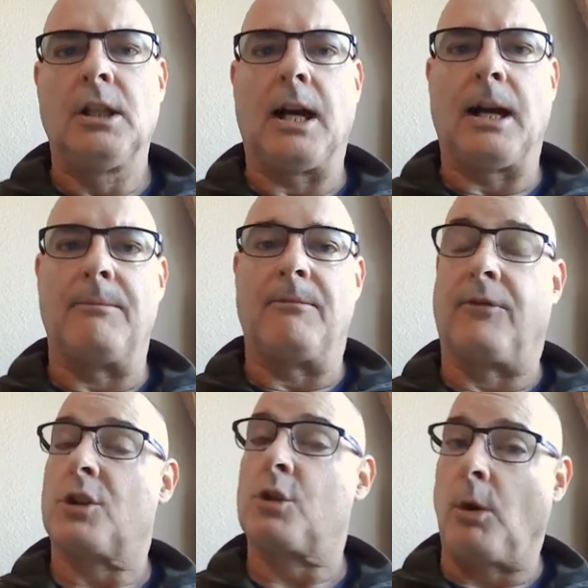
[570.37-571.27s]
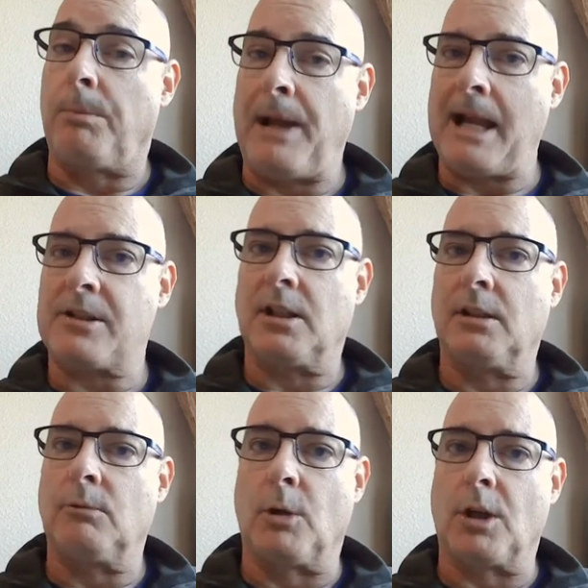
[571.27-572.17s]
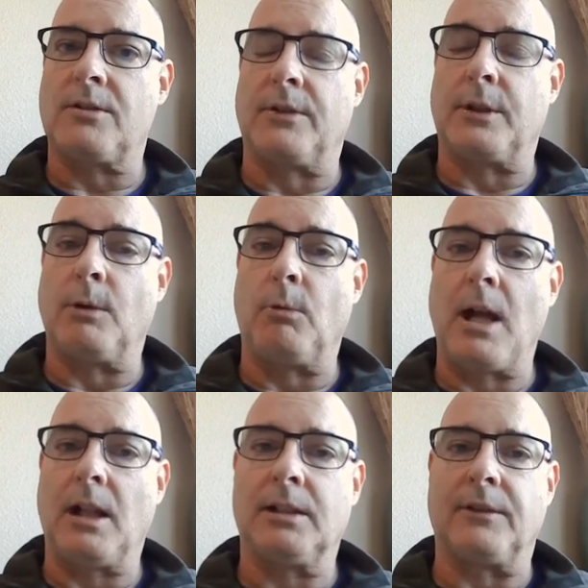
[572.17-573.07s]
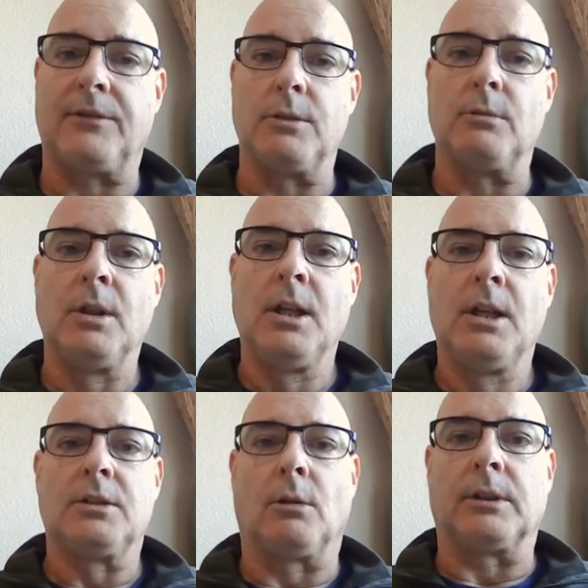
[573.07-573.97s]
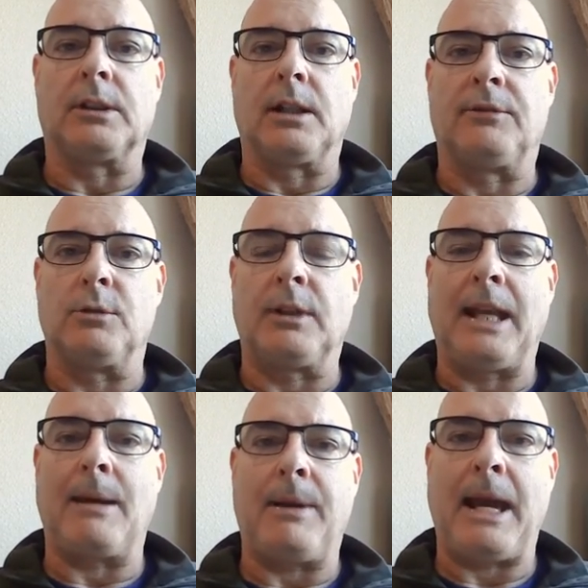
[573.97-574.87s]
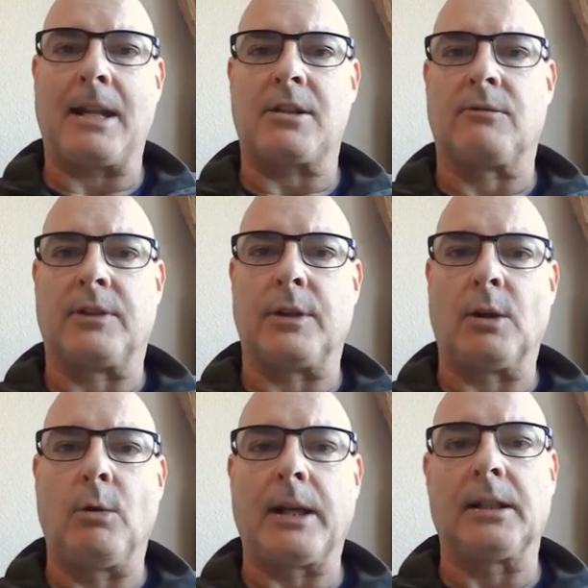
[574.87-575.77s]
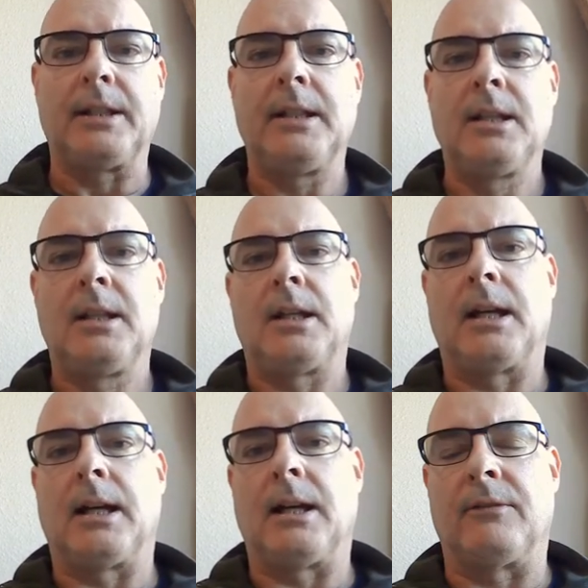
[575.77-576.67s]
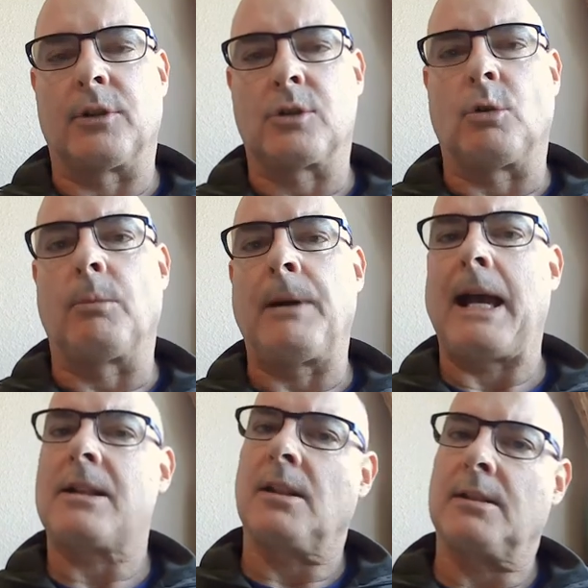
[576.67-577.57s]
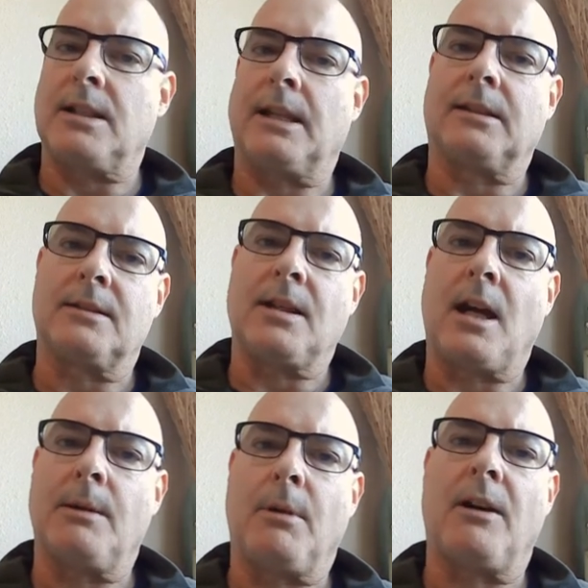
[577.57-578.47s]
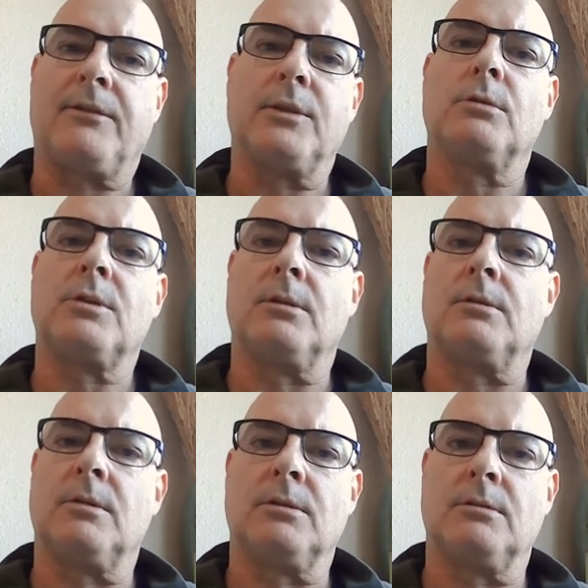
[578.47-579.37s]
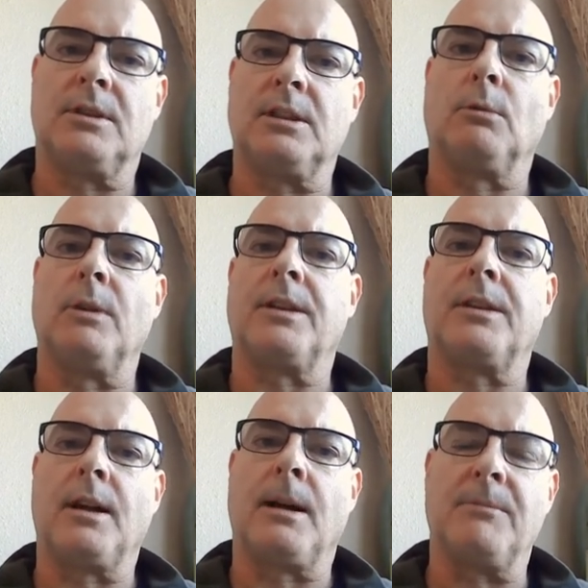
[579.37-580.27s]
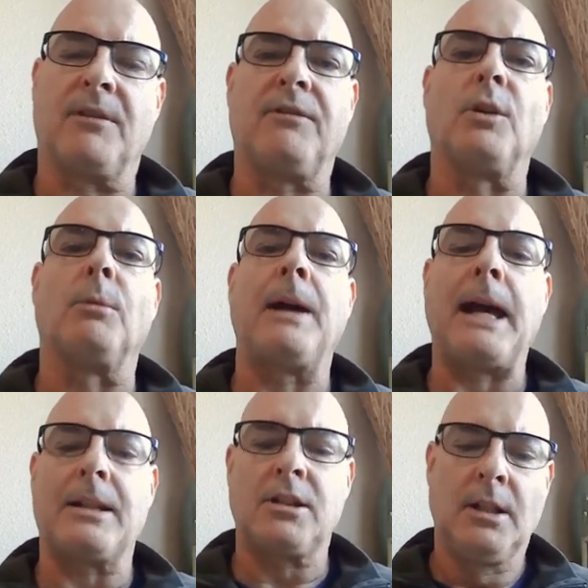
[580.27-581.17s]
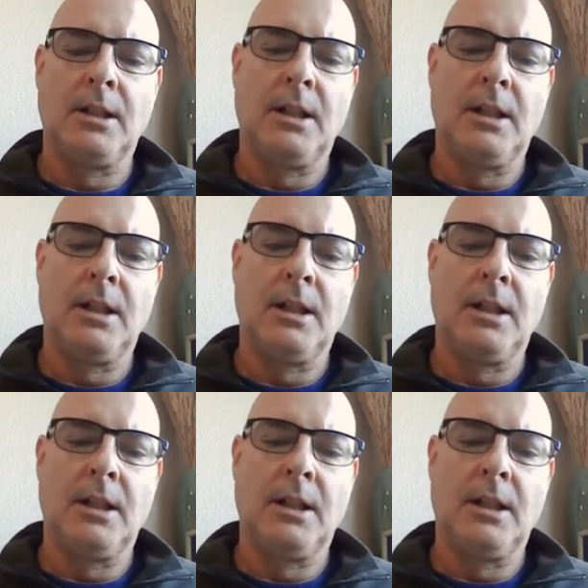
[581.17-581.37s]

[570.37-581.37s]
Um, virtual patching works very well if you don't, if you can't patch very quickly. Uh, a virtual patch can take the time off you to to deal with um, the full patch.